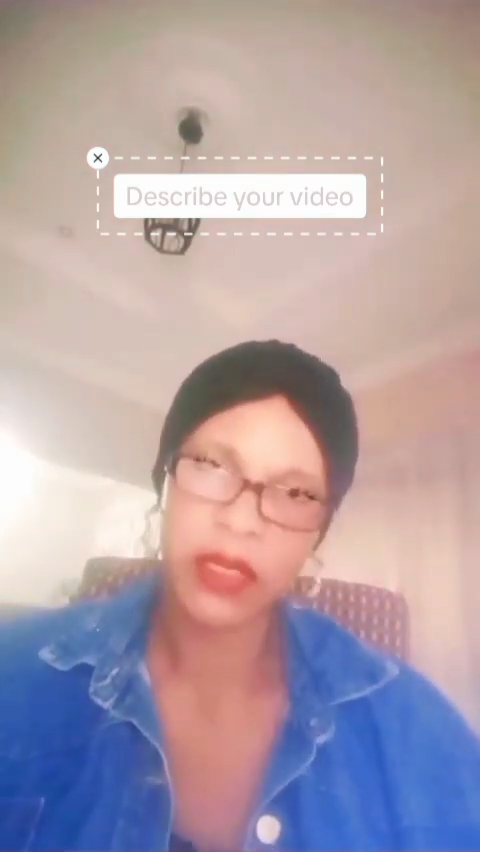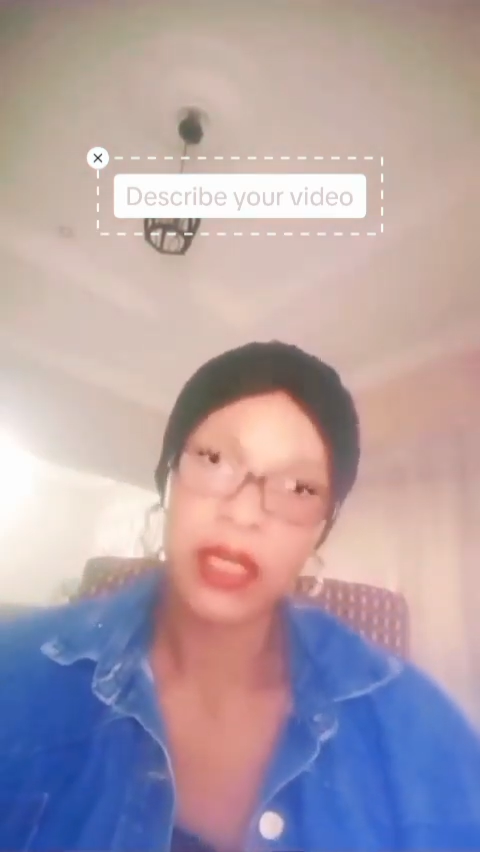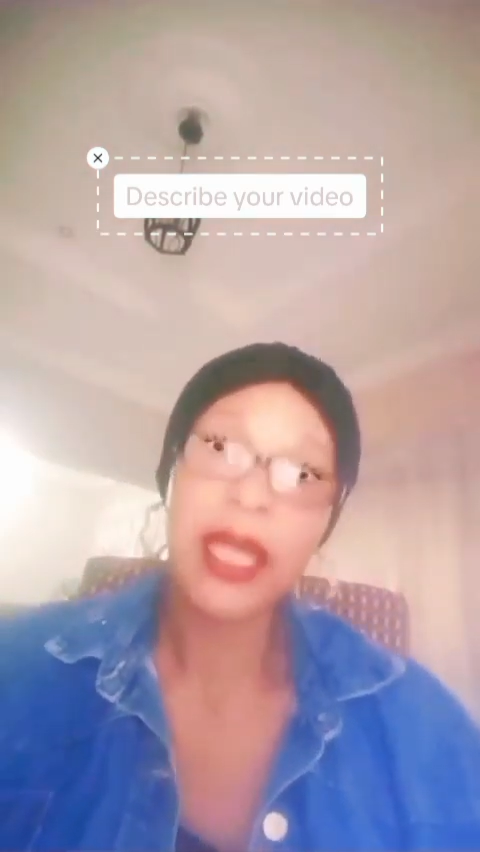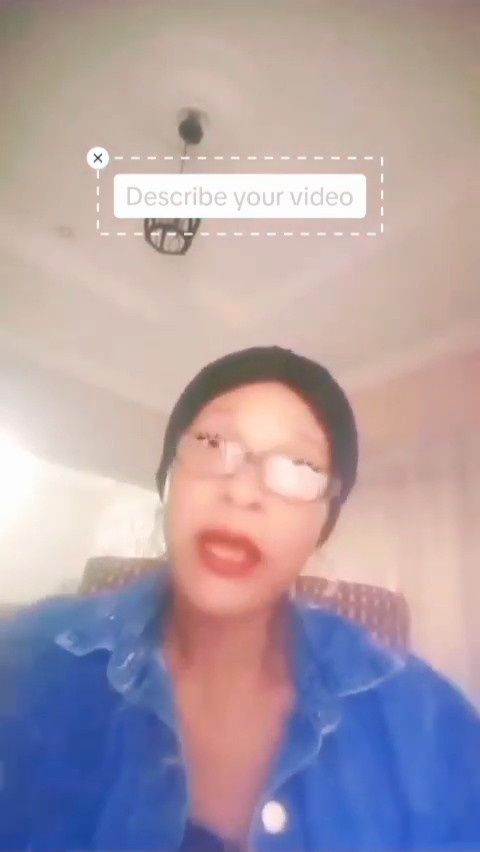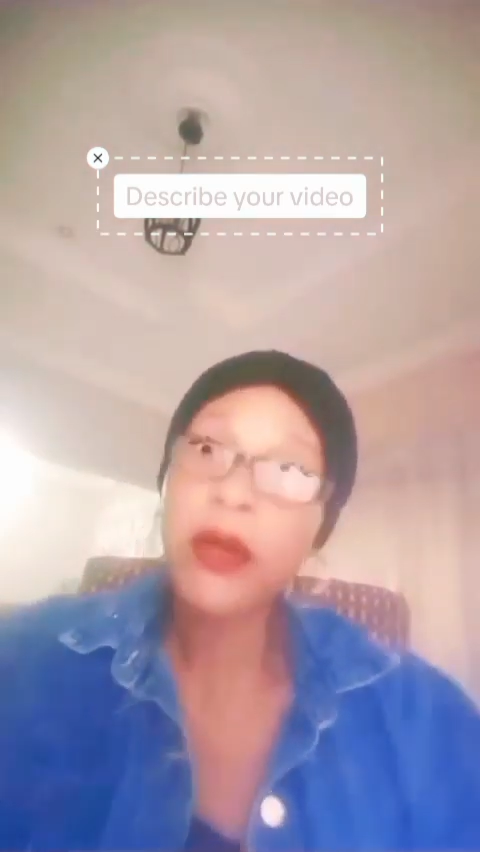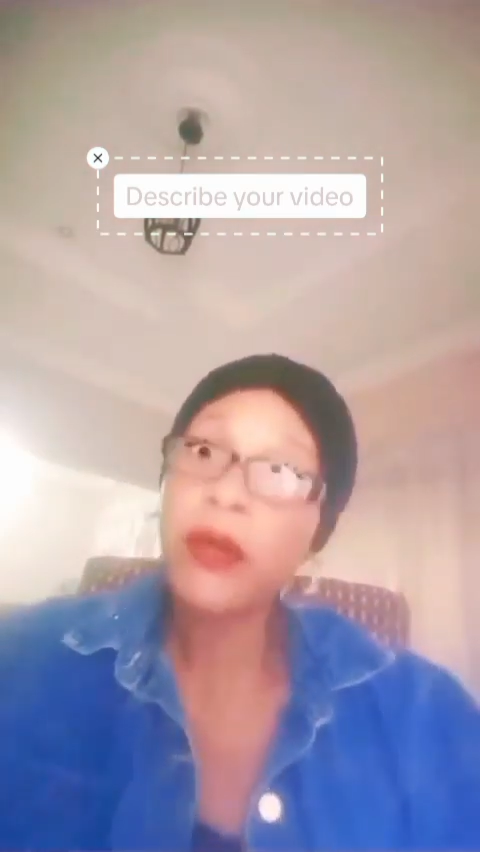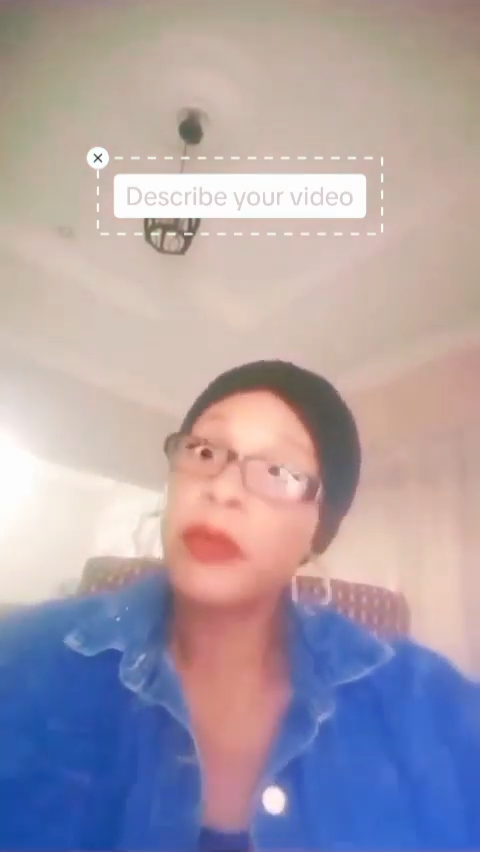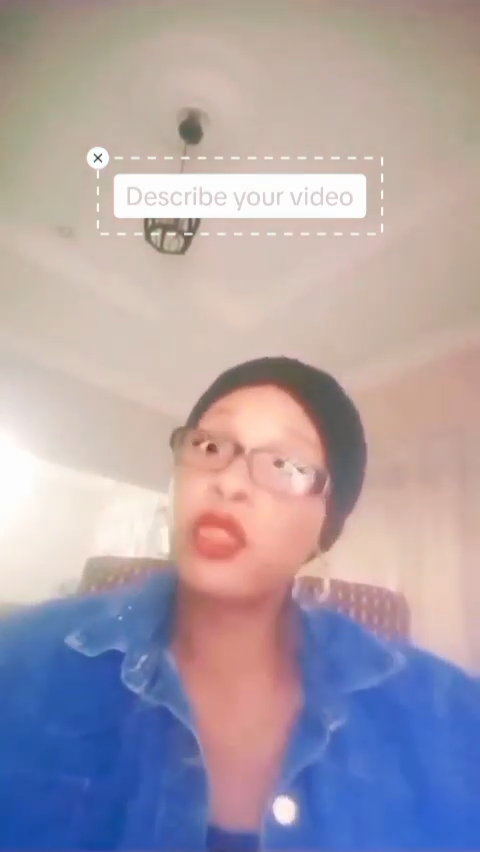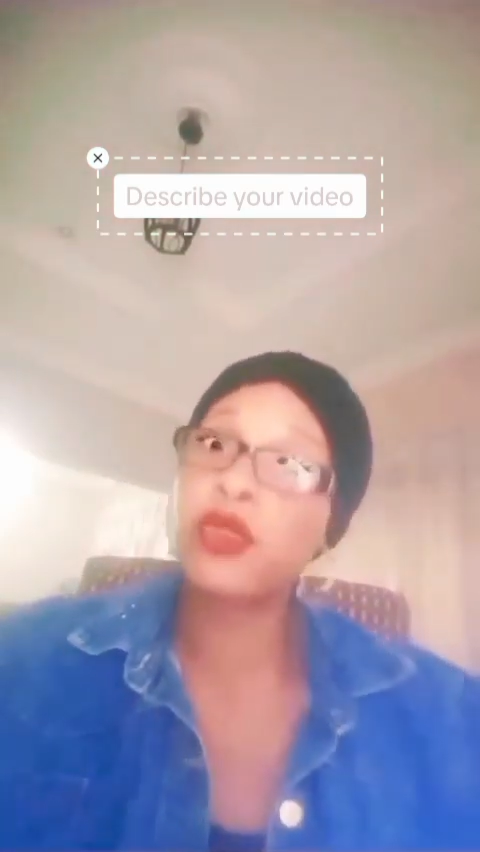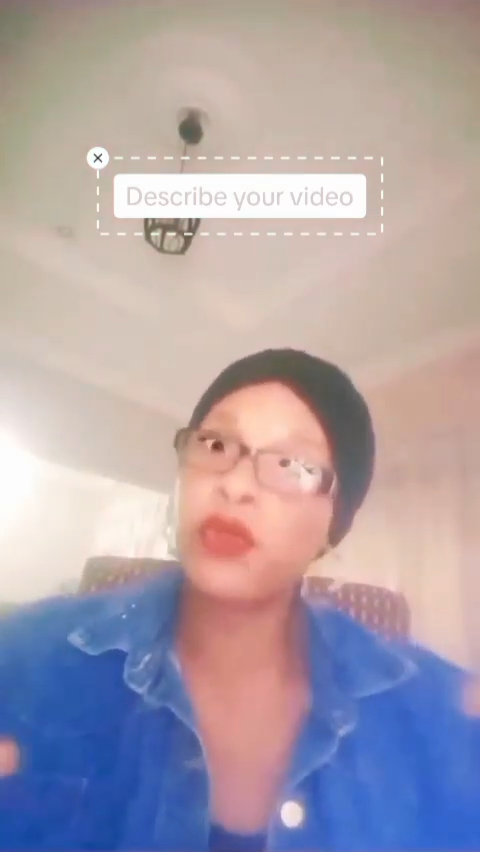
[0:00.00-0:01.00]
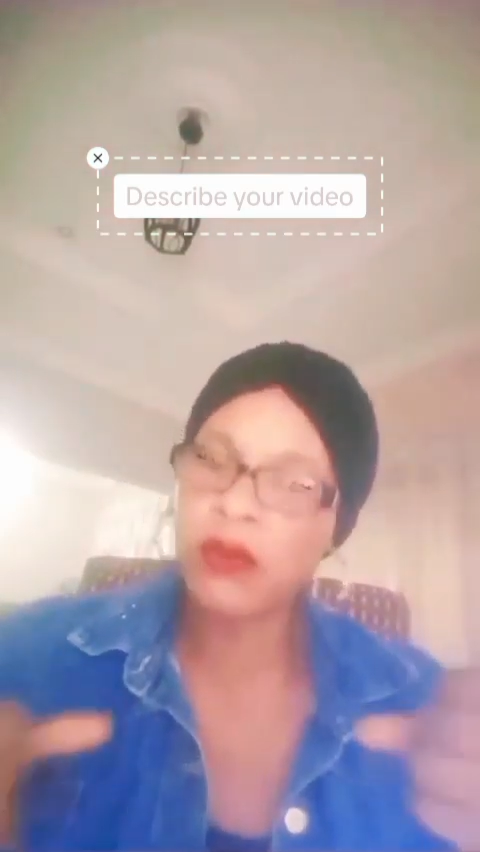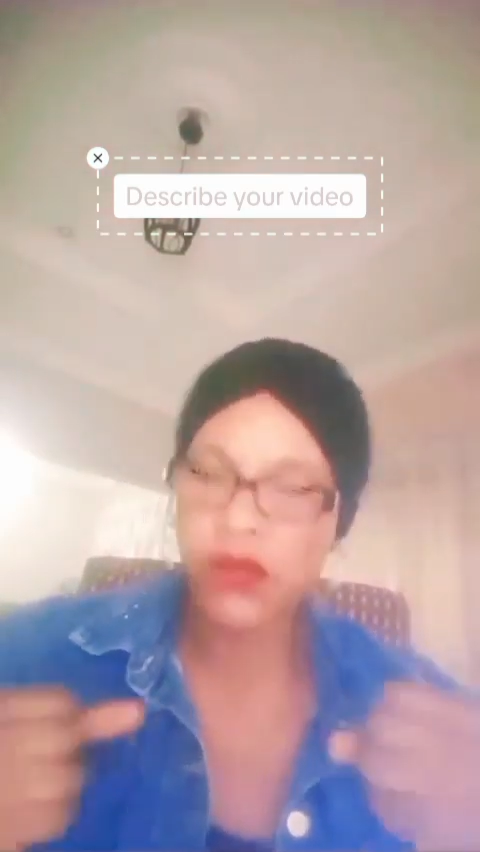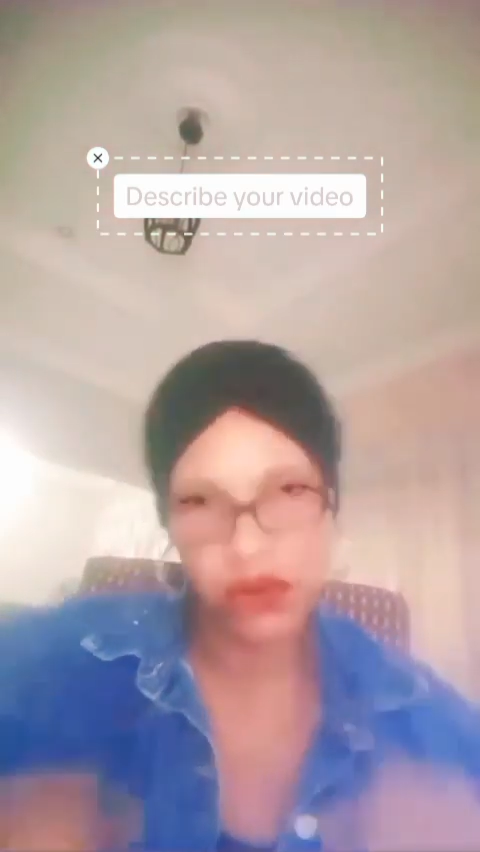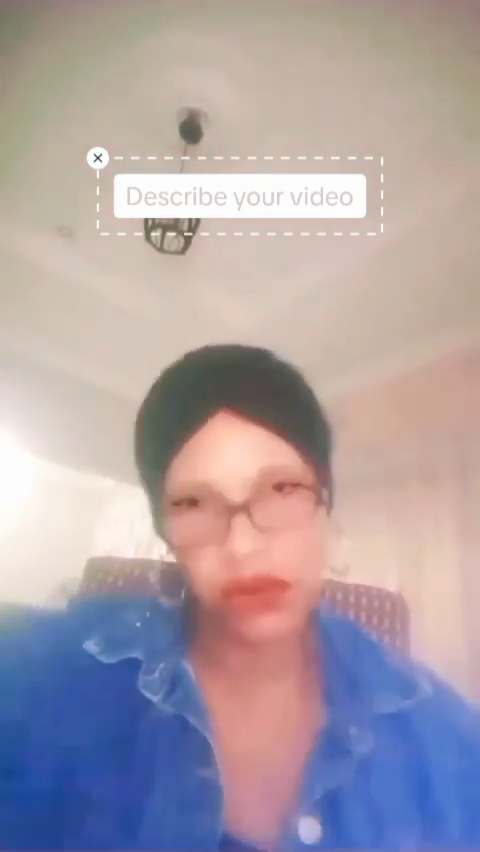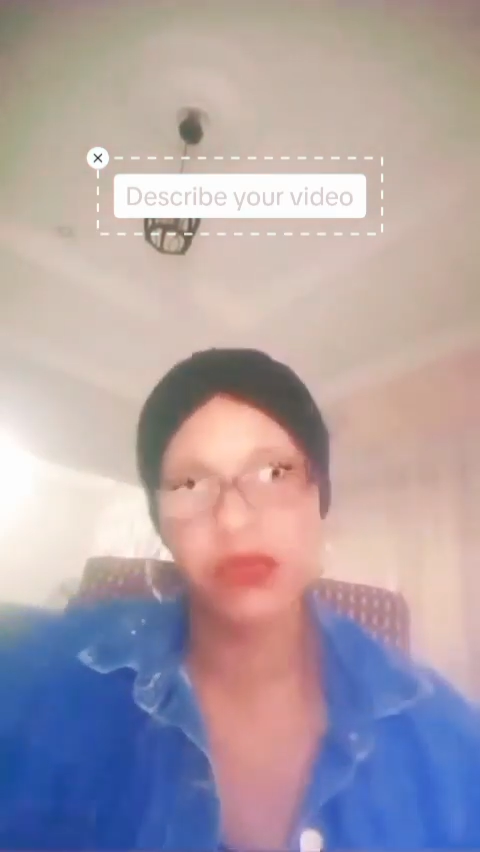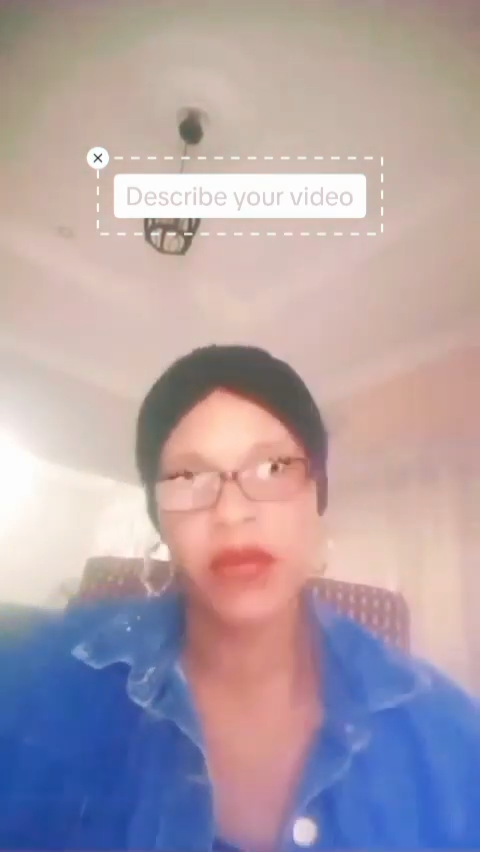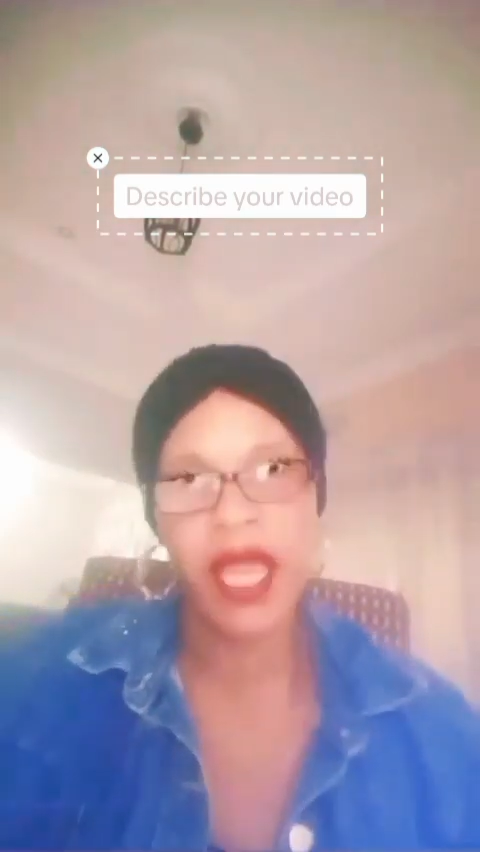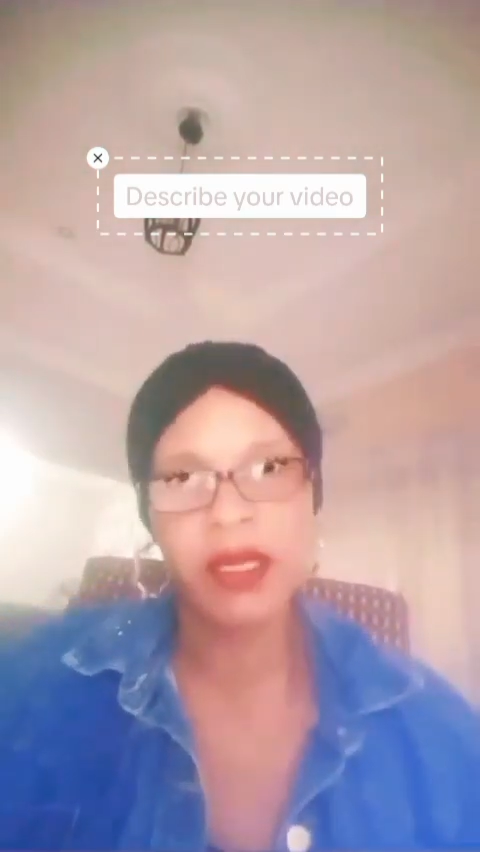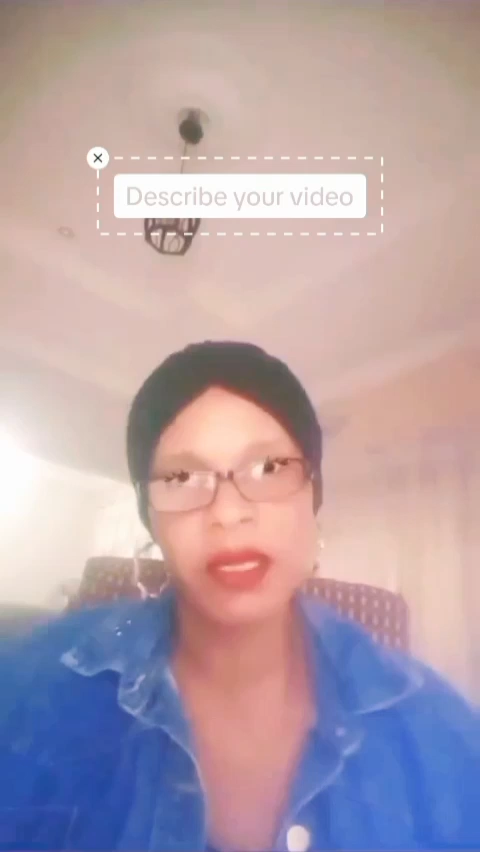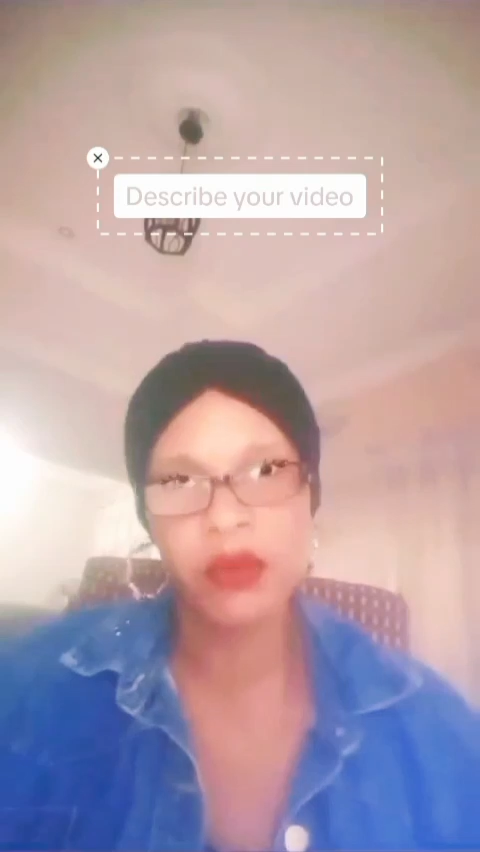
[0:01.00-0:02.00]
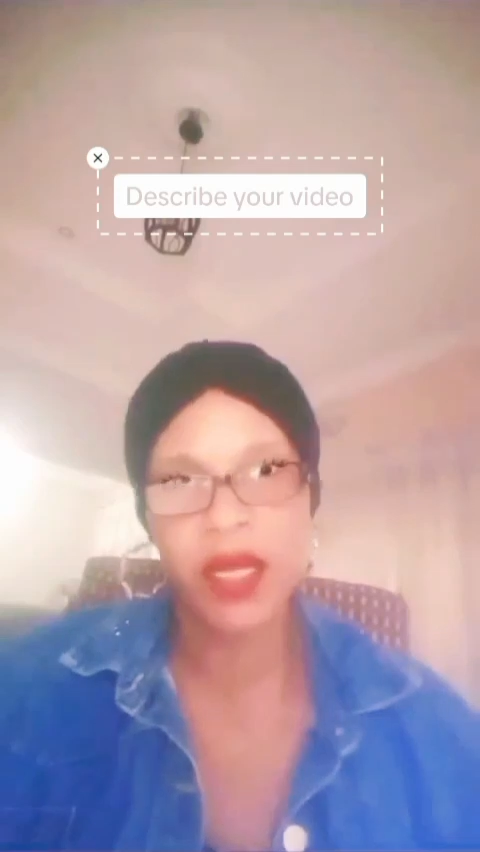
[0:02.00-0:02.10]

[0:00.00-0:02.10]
they're going to be drawn to you anyway.